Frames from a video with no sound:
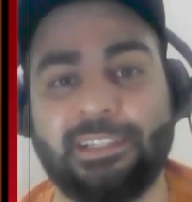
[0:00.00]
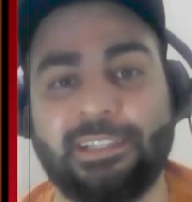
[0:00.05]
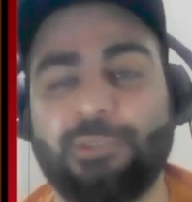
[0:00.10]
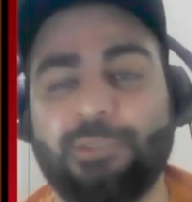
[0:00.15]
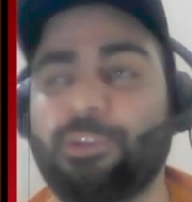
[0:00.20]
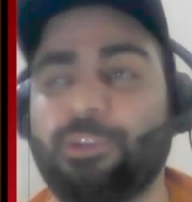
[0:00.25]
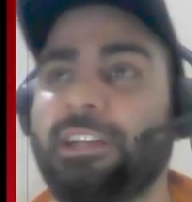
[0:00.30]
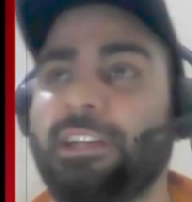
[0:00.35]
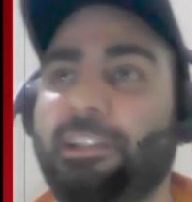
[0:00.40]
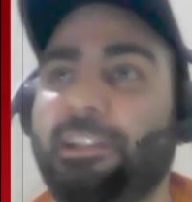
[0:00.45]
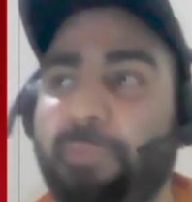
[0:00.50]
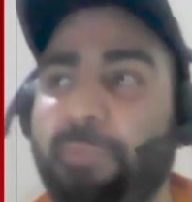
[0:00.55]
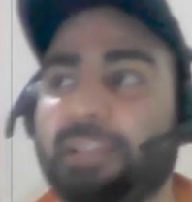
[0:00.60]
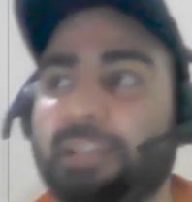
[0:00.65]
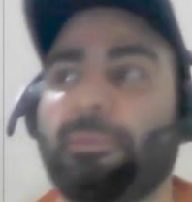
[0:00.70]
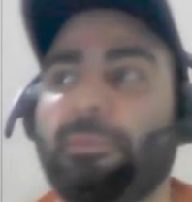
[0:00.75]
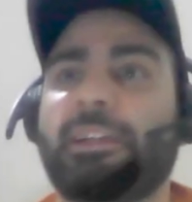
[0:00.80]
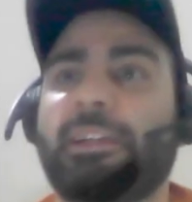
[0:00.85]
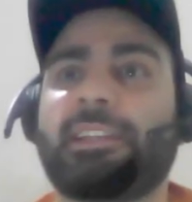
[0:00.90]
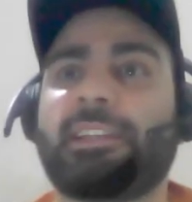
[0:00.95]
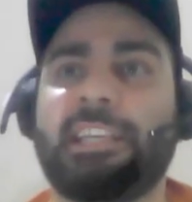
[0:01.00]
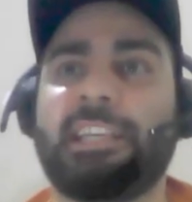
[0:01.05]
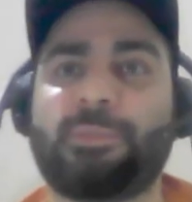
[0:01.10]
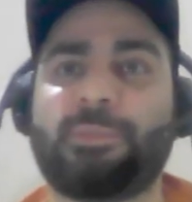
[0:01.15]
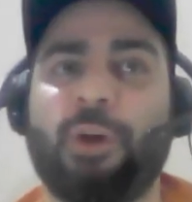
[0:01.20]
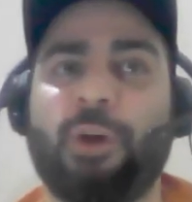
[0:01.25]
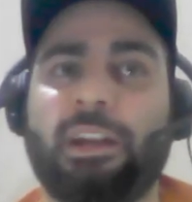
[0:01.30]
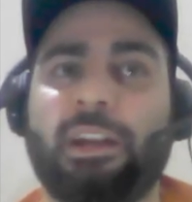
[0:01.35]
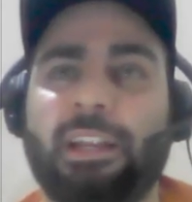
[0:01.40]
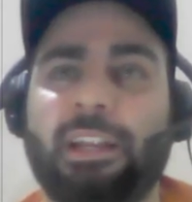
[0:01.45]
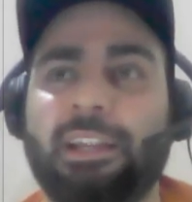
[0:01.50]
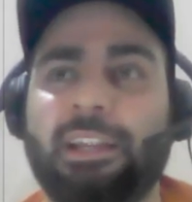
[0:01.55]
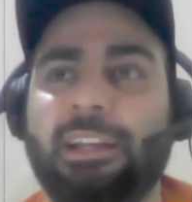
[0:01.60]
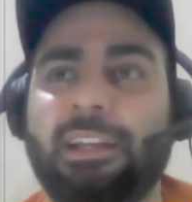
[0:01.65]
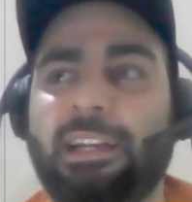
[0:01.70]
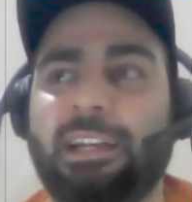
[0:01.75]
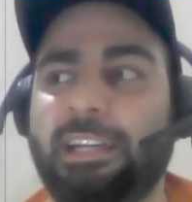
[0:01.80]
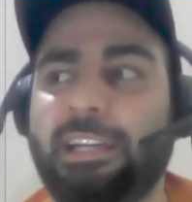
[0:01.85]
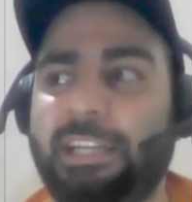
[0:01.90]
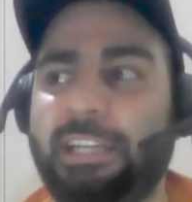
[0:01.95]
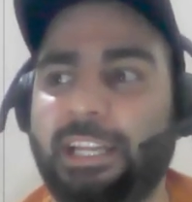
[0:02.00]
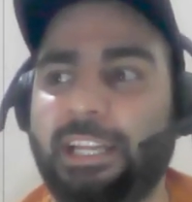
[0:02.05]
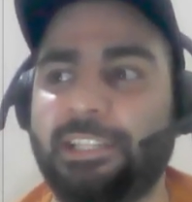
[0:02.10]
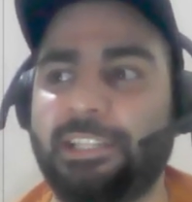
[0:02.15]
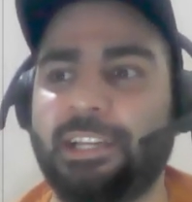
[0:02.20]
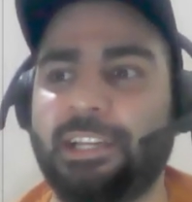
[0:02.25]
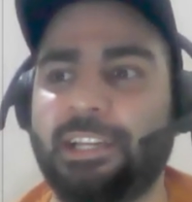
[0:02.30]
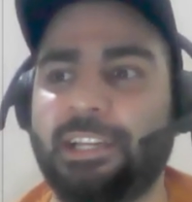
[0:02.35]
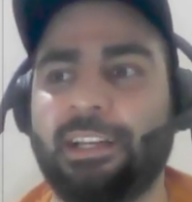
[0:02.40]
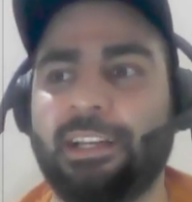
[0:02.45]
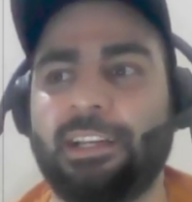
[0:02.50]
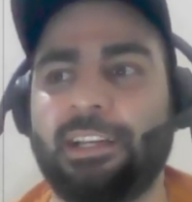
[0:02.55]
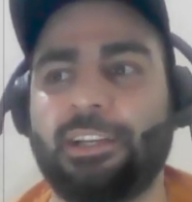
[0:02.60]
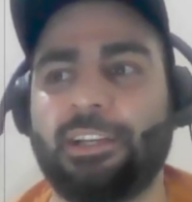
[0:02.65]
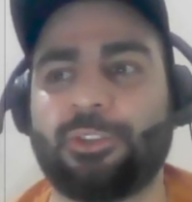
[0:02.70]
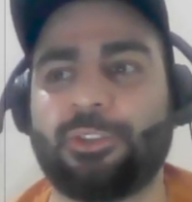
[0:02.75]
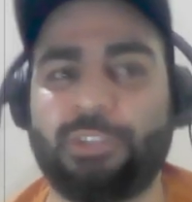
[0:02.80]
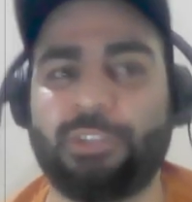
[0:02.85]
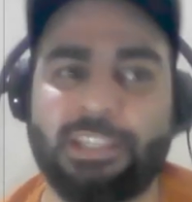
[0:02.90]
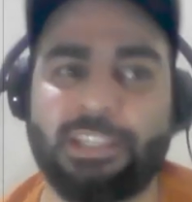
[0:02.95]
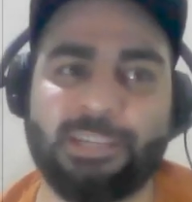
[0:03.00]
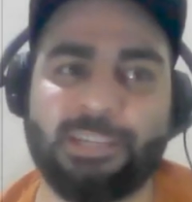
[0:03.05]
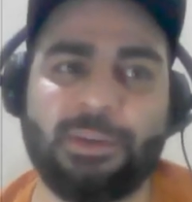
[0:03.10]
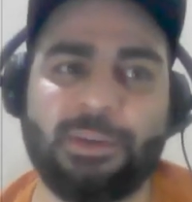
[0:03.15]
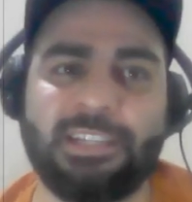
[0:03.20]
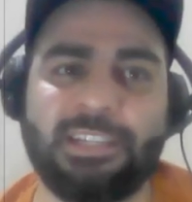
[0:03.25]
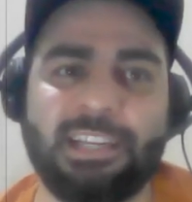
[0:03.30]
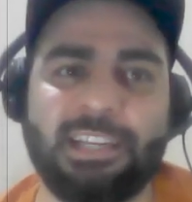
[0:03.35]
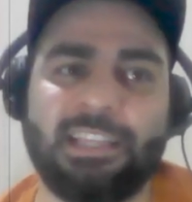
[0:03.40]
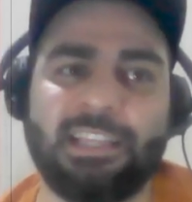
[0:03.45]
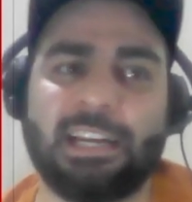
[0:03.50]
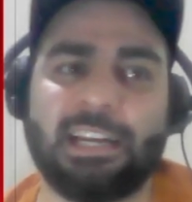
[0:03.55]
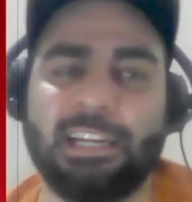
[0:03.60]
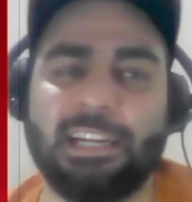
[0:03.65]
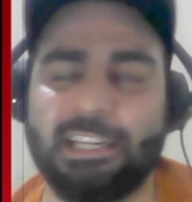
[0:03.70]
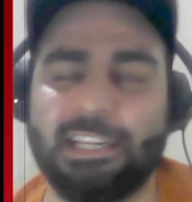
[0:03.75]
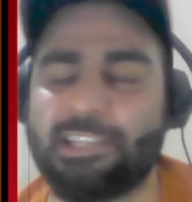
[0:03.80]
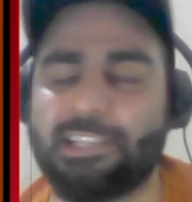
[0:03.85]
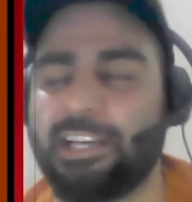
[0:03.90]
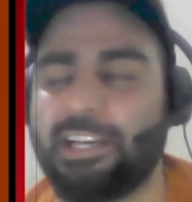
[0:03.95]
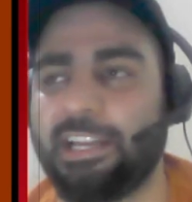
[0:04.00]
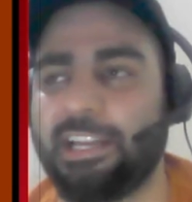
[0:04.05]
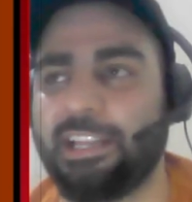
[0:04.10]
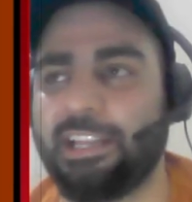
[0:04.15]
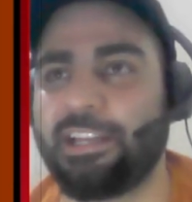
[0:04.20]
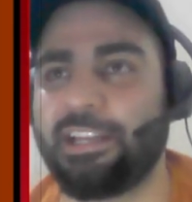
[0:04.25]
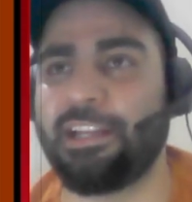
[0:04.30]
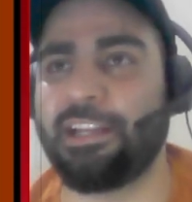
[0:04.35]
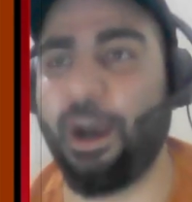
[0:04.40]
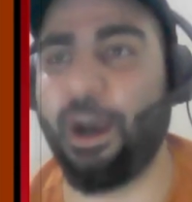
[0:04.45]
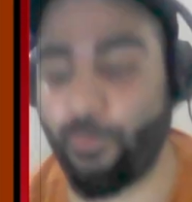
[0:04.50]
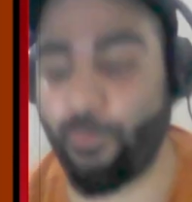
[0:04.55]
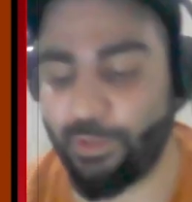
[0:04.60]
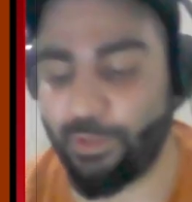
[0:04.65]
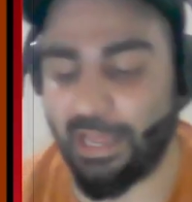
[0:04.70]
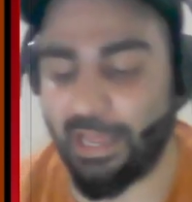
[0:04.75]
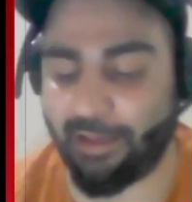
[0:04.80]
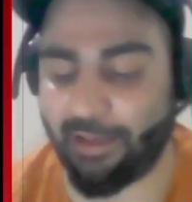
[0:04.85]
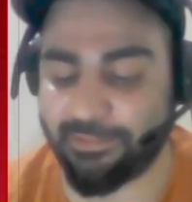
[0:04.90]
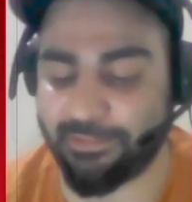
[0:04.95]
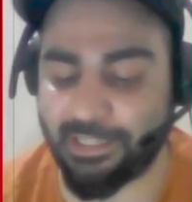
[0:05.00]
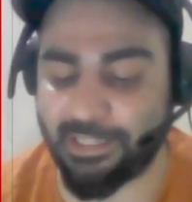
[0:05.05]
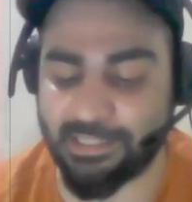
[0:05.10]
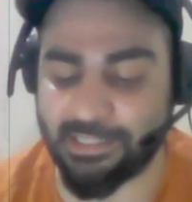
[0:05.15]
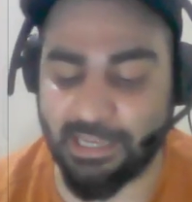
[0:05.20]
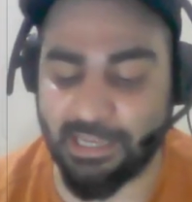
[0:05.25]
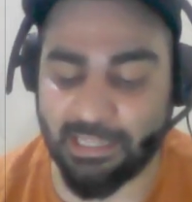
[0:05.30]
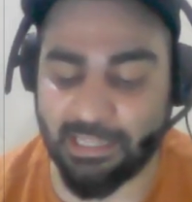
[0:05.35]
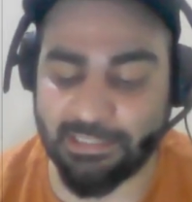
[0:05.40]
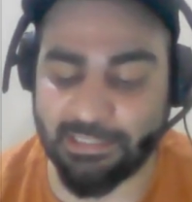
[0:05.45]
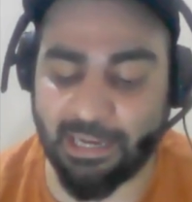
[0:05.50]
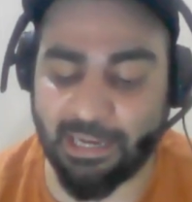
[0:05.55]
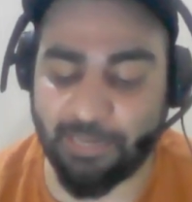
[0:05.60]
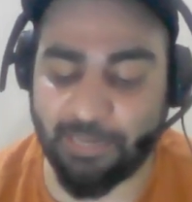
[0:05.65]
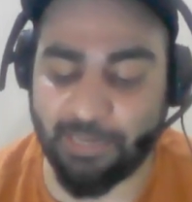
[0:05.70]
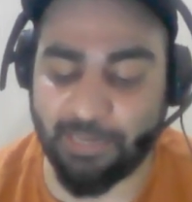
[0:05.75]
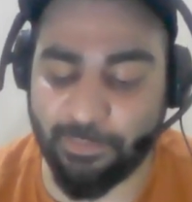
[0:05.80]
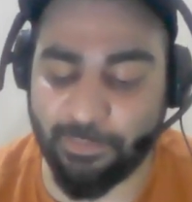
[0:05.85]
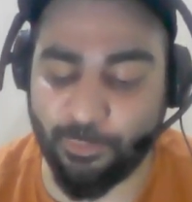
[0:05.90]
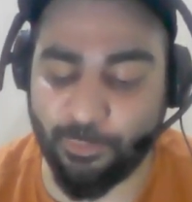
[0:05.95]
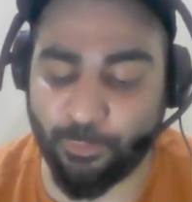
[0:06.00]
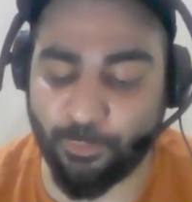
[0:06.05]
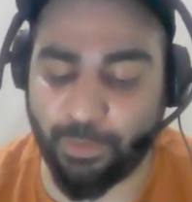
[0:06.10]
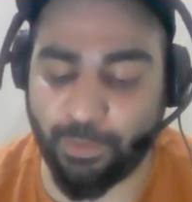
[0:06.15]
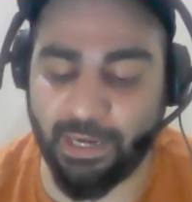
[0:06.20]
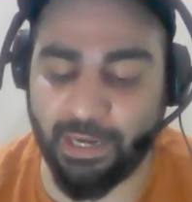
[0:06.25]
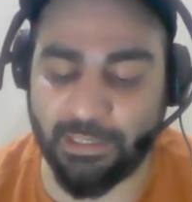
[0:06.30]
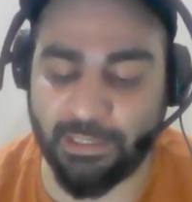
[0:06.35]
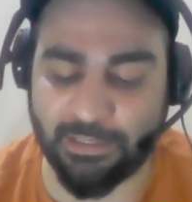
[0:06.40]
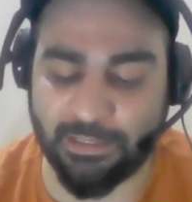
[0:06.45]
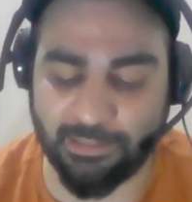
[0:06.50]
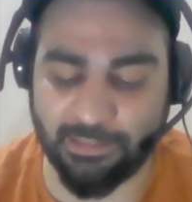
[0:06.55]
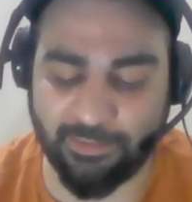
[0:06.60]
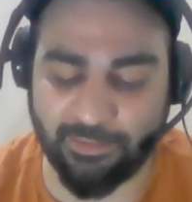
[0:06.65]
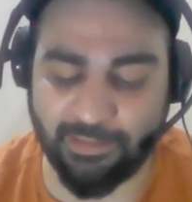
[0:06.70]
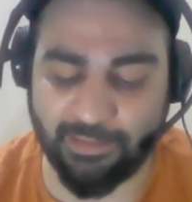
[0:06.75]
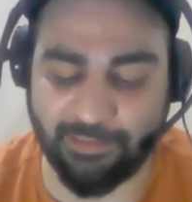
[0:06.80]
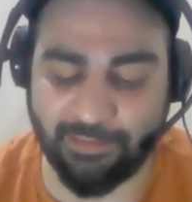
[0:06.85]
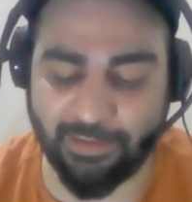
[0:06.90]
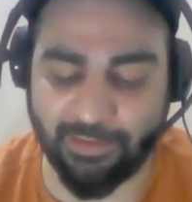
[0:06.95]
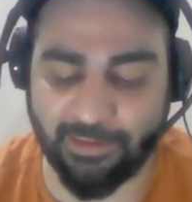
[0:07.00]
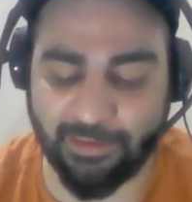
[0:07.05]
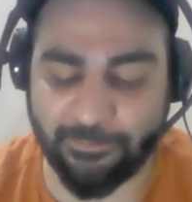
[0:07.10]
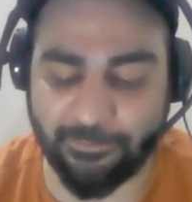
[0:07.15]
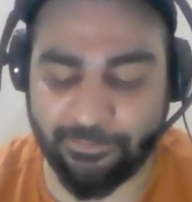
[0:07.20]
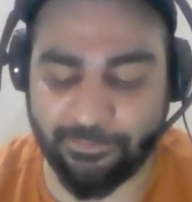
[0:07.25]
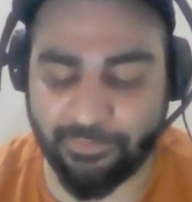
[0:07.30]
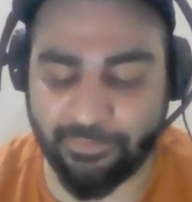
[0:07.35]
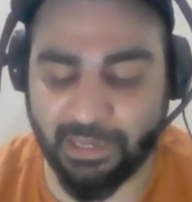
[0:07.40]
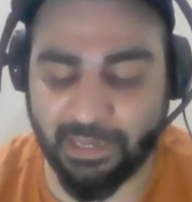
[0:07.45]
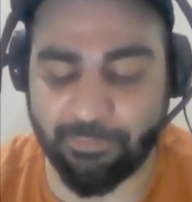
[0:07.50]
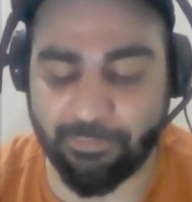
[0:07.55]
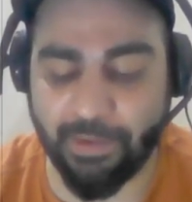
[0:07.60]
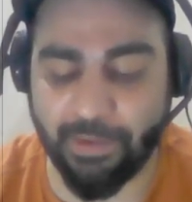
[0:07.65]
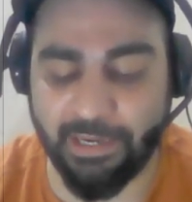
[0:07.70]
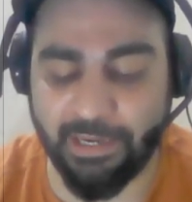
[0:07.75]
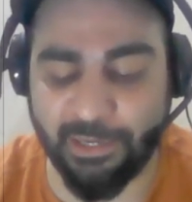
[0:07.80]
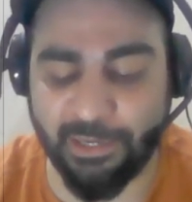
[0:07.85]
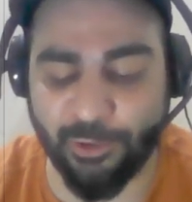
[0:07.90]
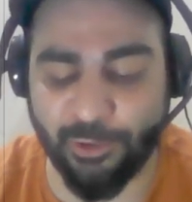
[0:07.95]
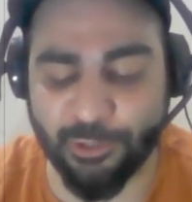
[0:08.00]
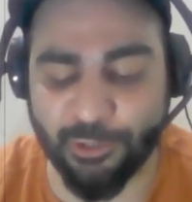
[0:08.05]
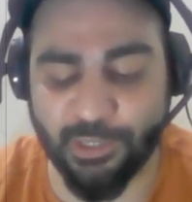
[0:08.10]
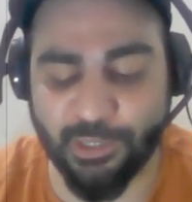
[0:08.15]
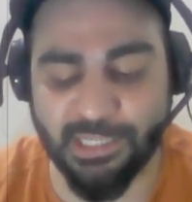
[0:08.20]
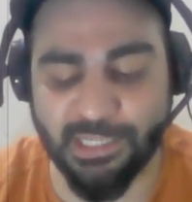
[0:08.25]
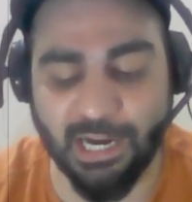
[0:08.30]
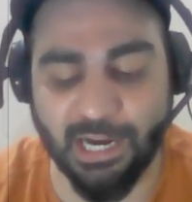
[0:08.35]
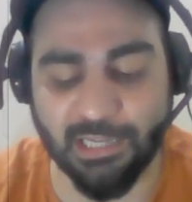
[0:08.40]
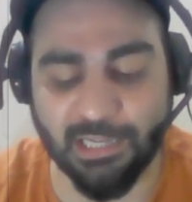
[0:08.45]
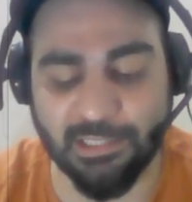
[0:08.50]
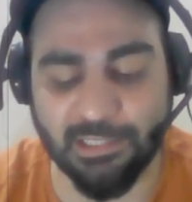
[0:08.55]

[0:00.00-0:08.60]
We said that mathematics is poetry. Literature, so this is basically that literature study. Now we have this. There are people who paint very well, and painting also is art.